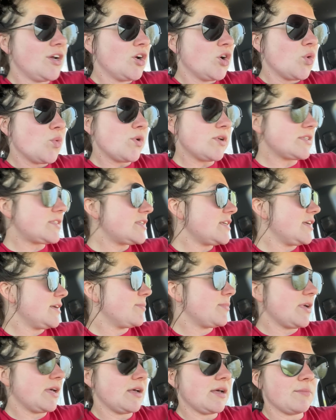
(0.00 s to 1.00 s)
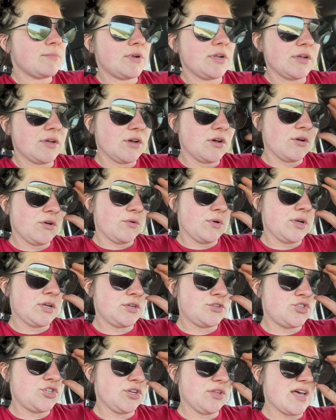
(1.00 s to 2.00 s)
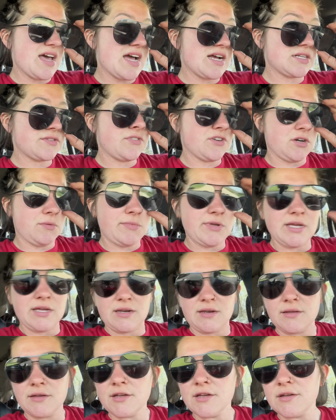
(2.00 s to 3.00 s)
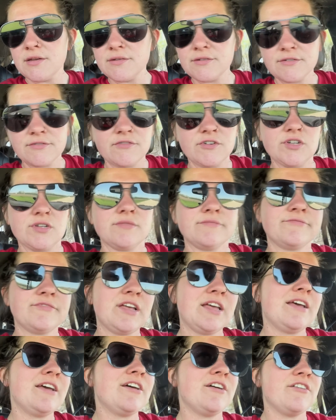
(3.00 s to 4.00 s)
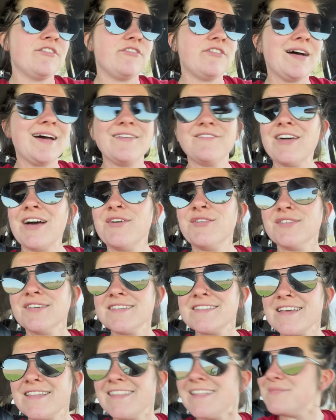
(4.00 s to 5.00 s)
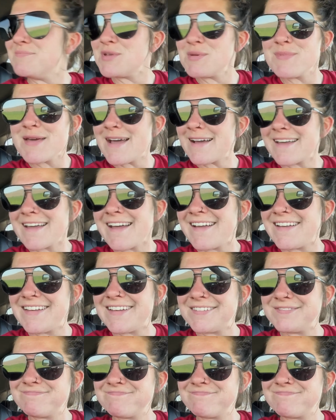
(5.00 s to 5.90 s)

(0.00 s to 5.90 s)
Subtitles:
we'll see, but I'm gonna go chillax for a bit, for 5 hours, and then be back at it.